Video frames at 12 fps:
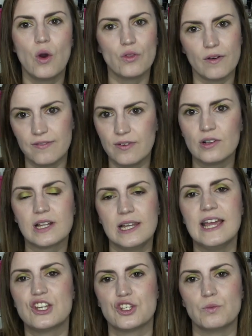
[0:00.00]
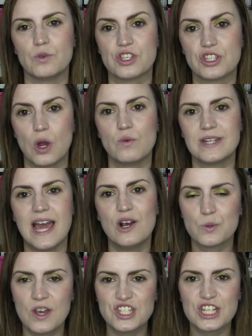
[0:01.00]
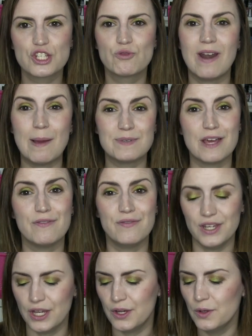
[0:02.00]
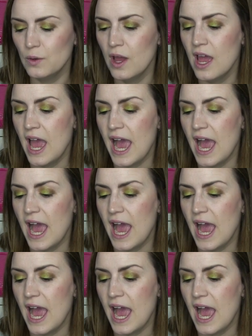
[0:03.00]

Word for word: the full collection was sold out so I just grabbed a few